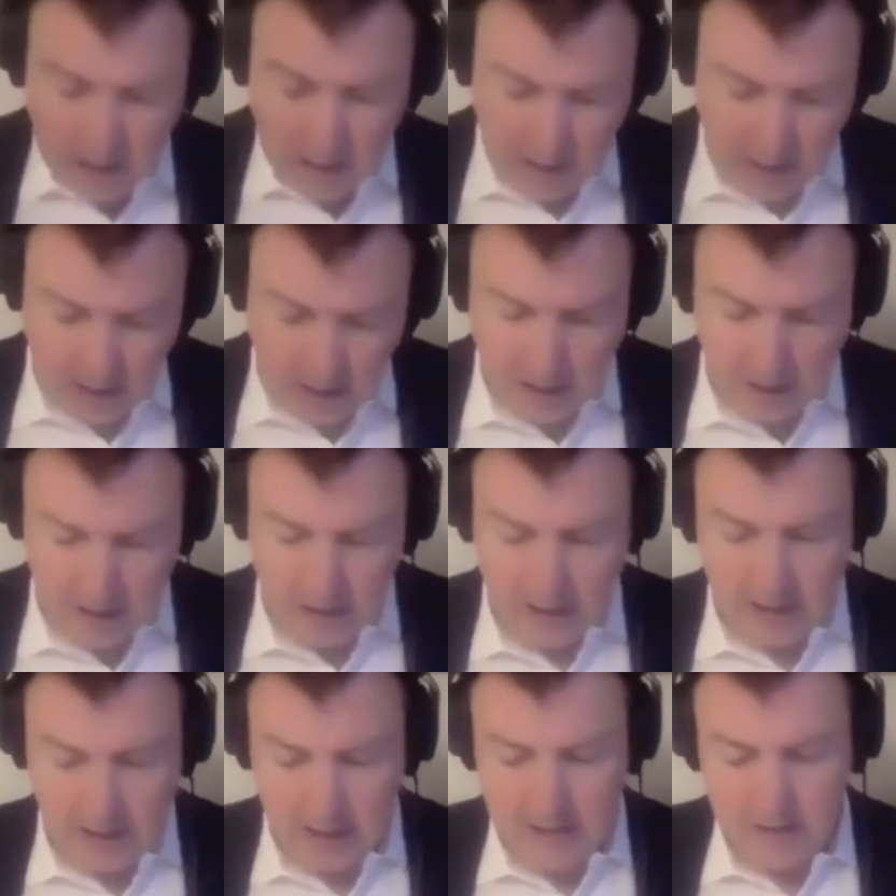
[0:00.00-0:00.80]
are
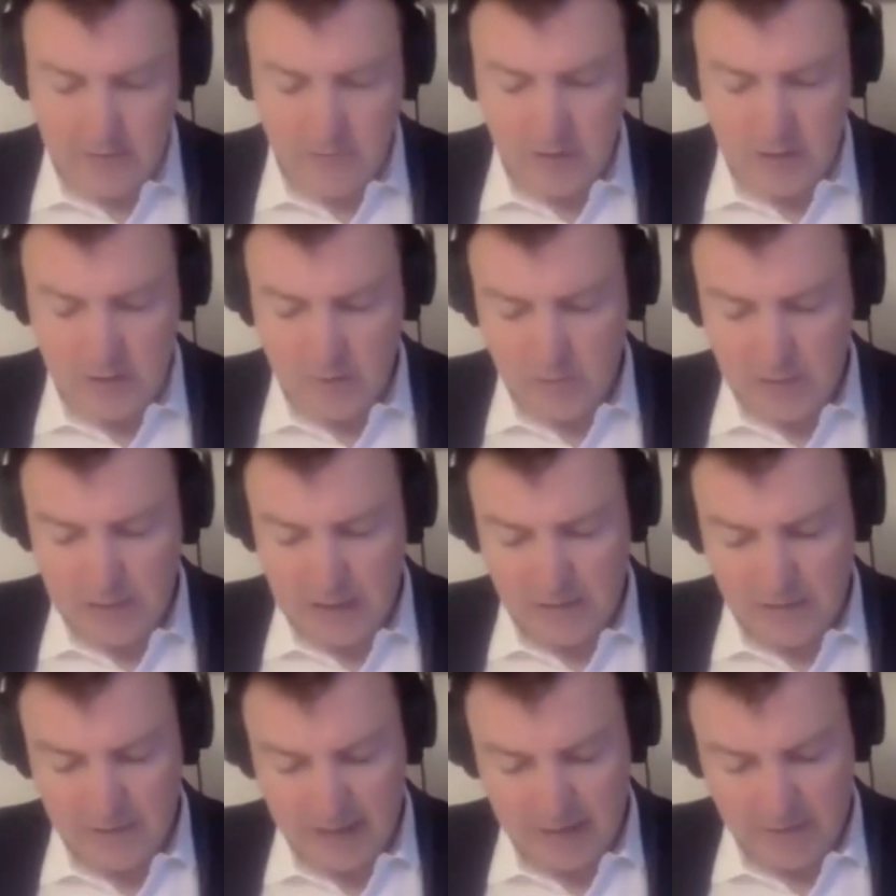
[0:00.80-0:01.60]
kind of in the middle of
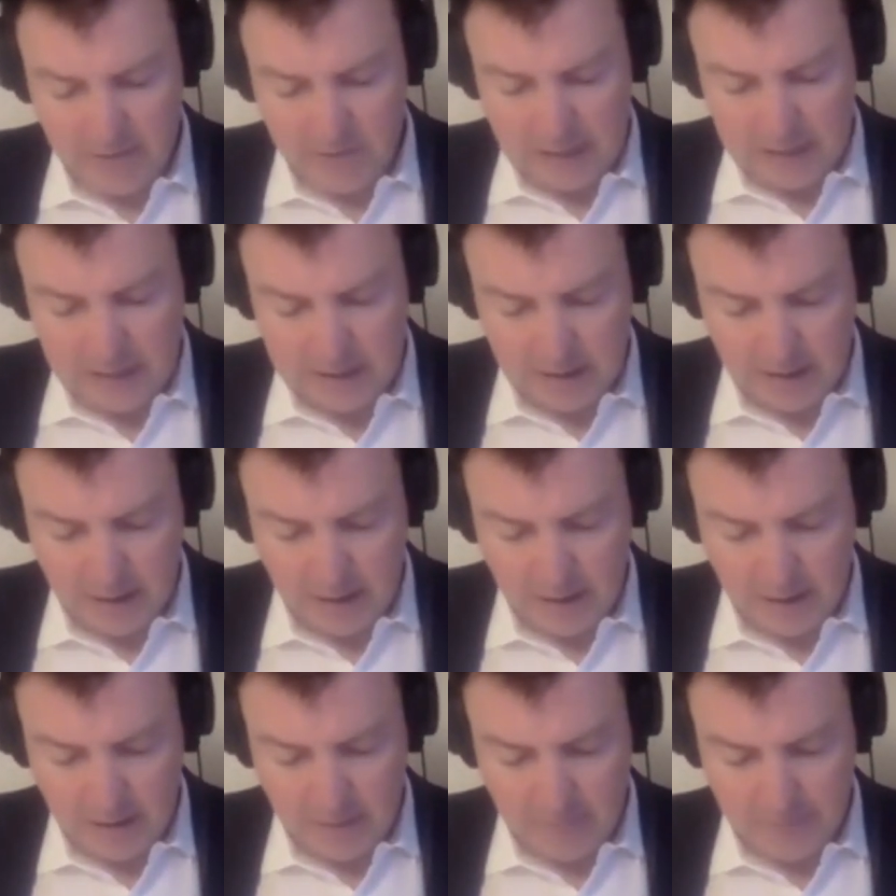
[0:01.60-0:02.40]
that Venn
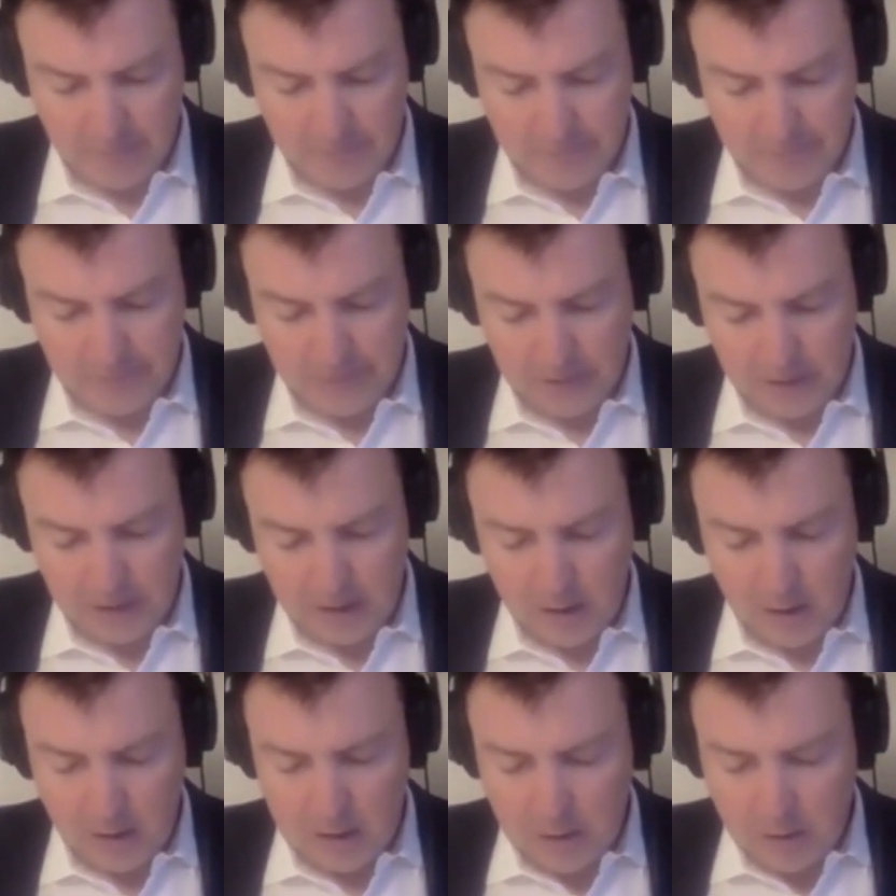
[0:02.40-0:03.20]
diagram.
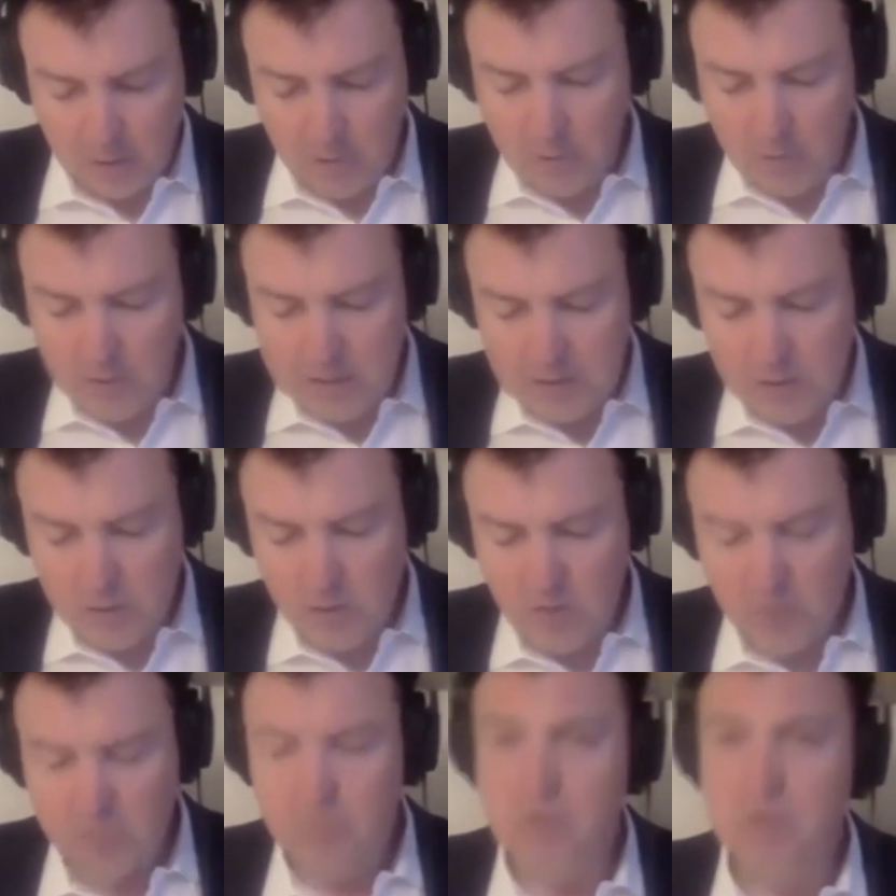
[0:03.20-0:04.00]
Now, when we talk of
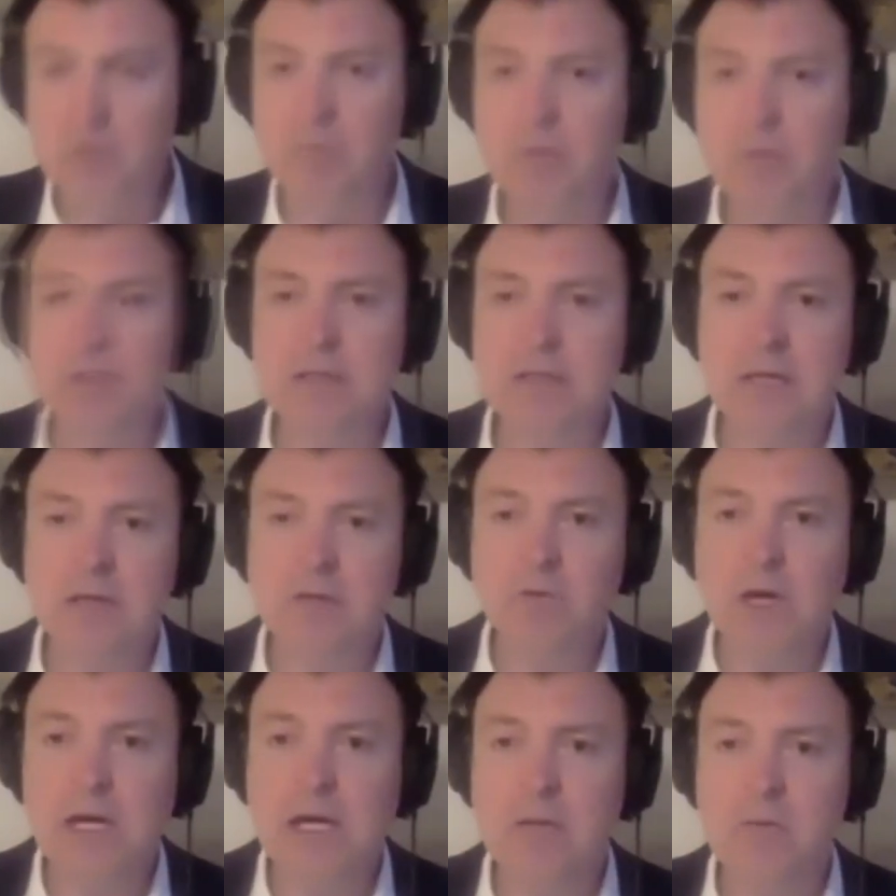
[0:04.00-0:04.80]
movements, it's
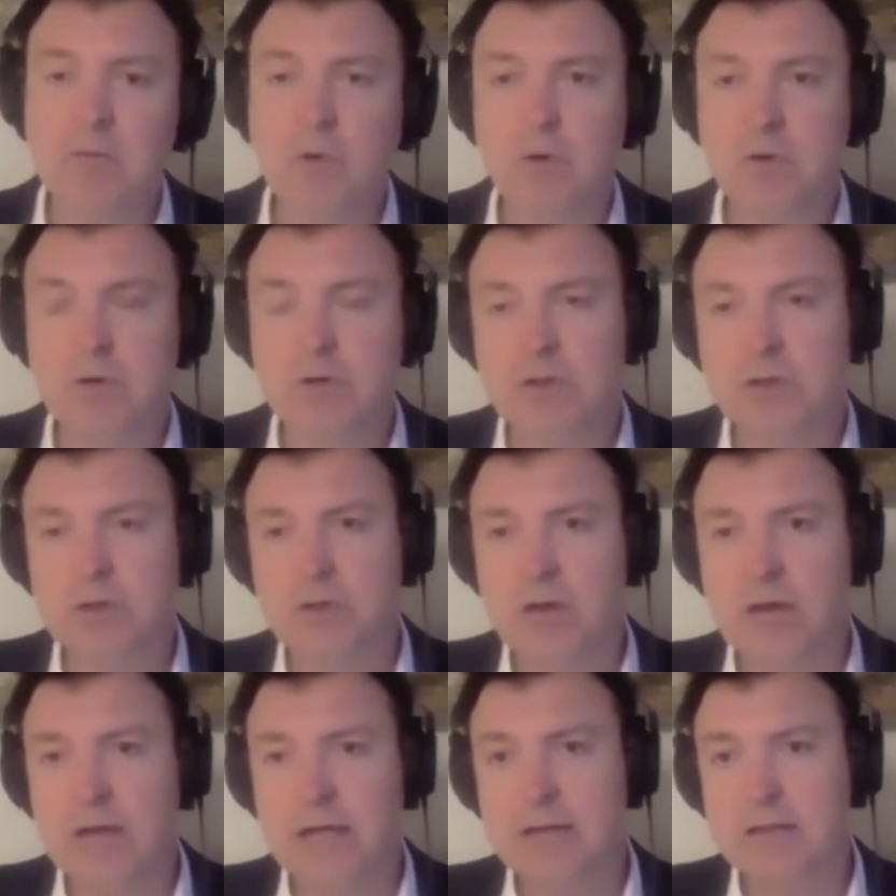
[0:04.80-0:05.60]
really important to
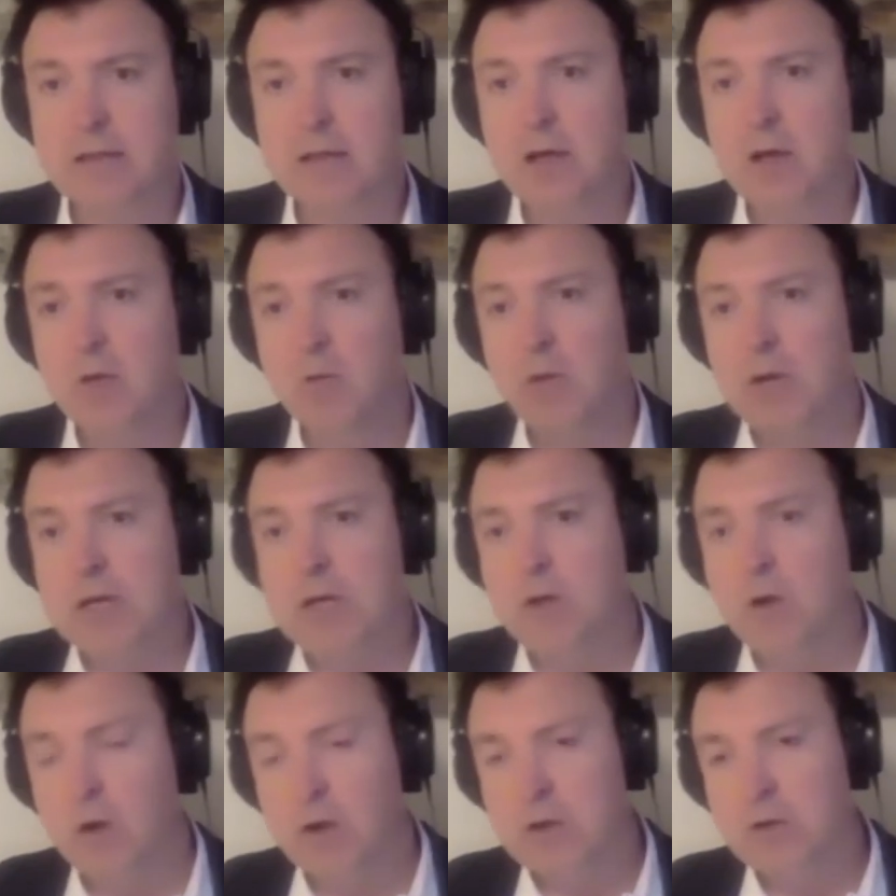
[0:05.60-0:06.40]
stress, we're
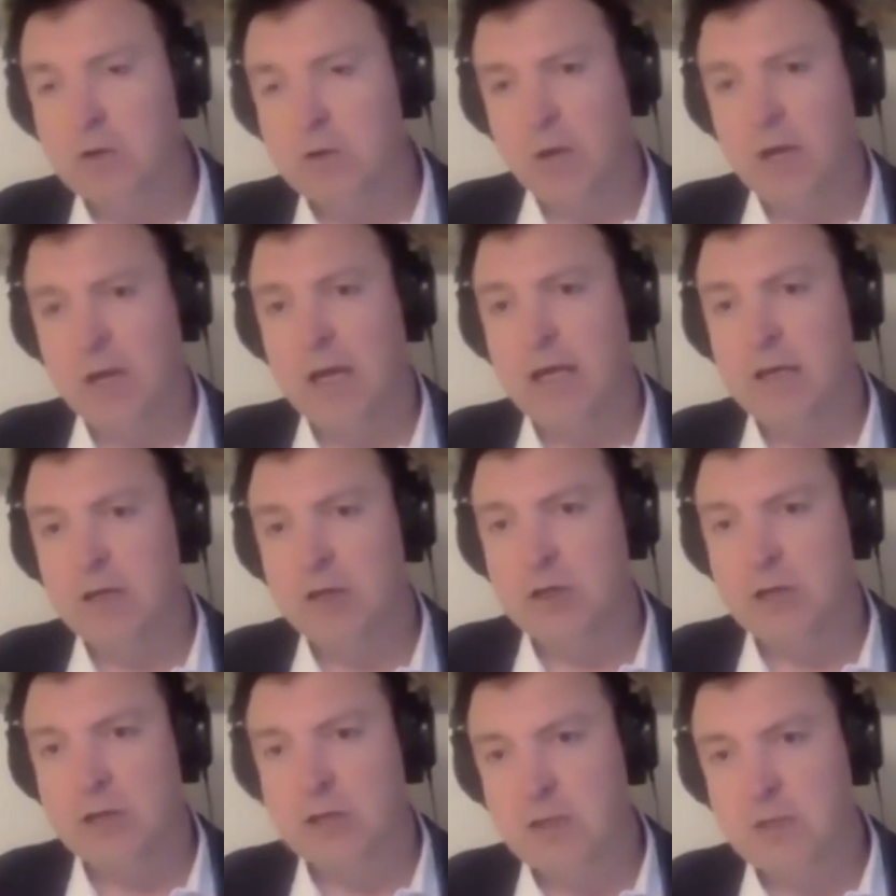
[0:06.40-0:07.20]
not talking
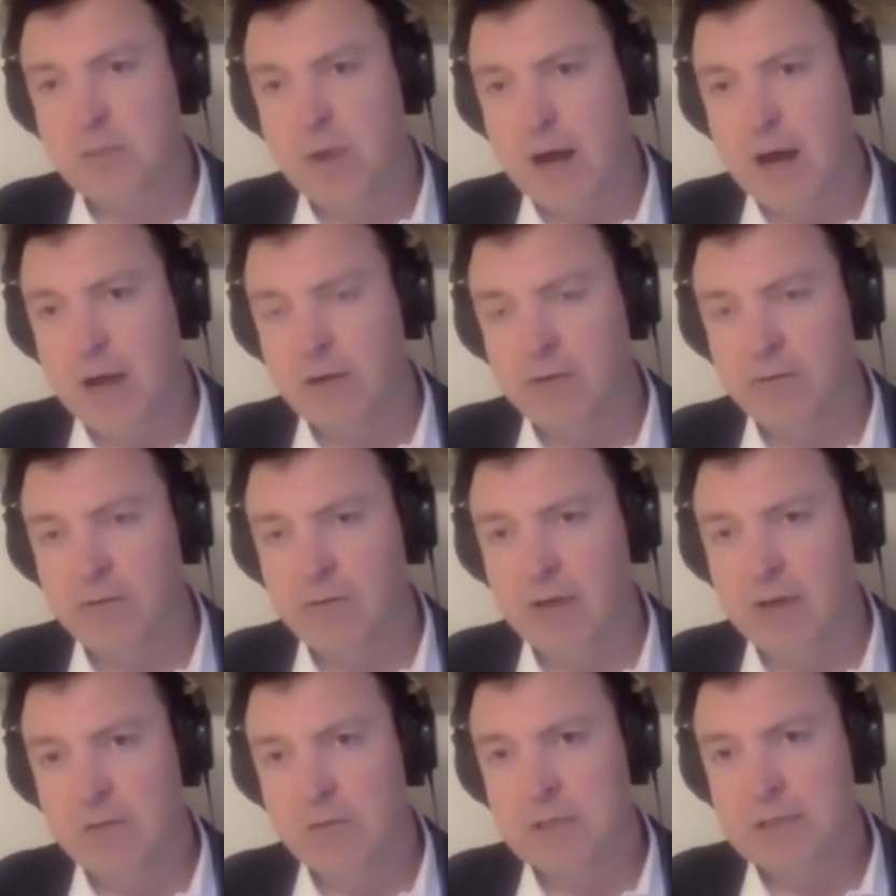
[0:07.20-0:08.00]
just about the
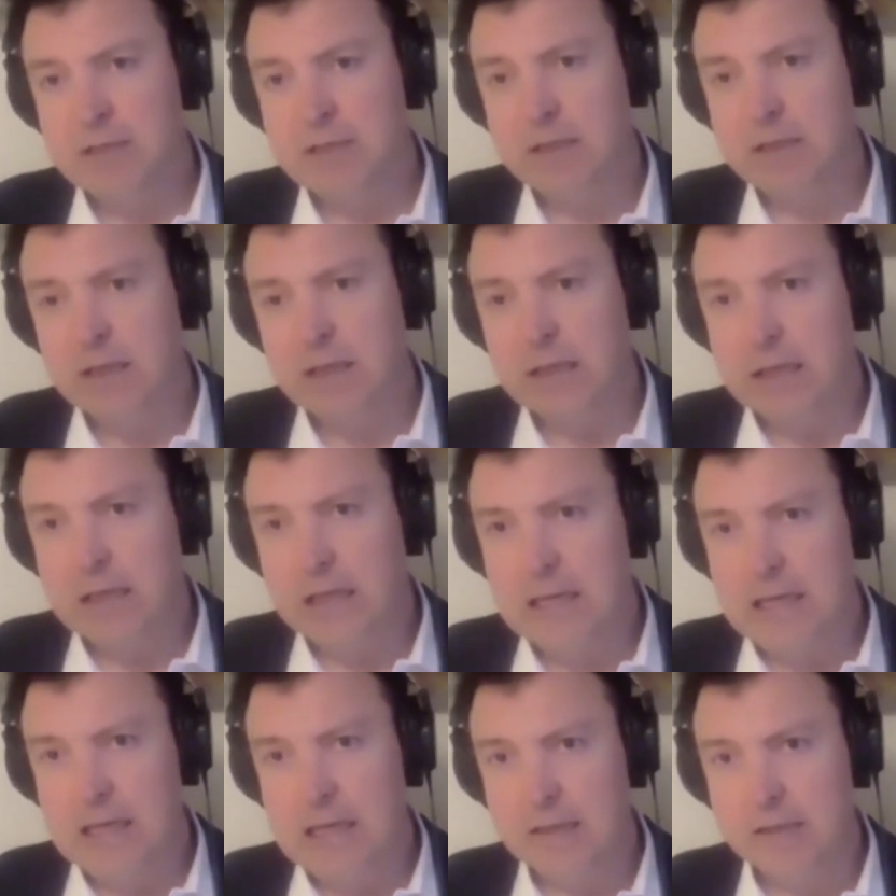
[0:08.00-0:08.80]
famous
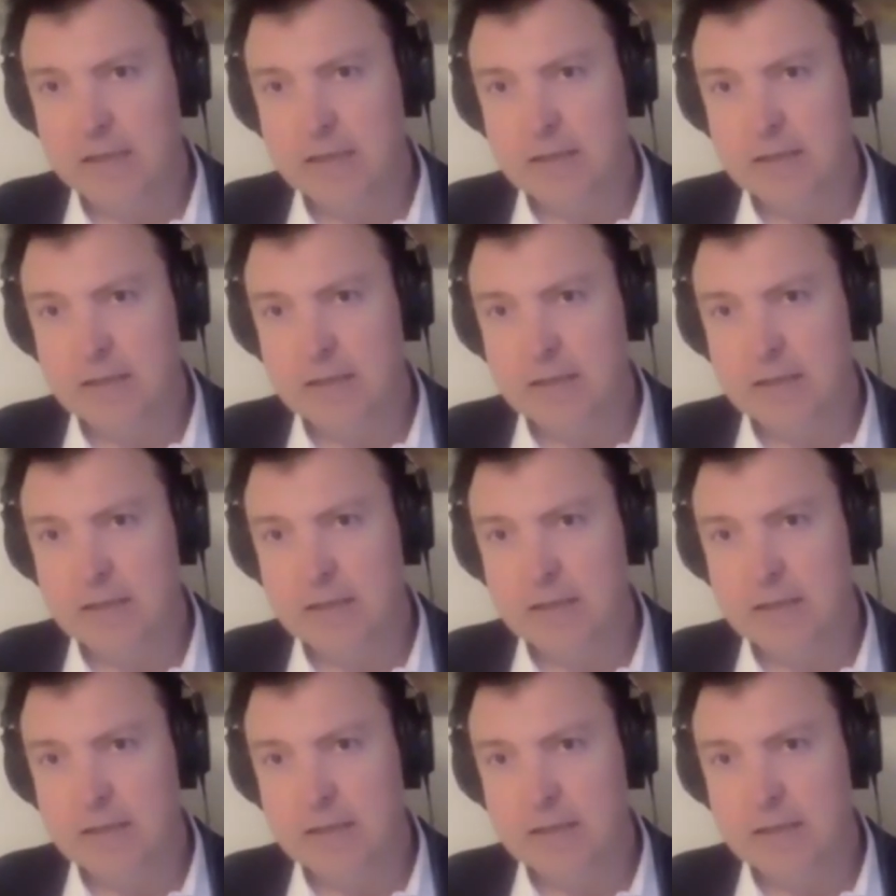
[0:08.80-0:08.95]
leaders.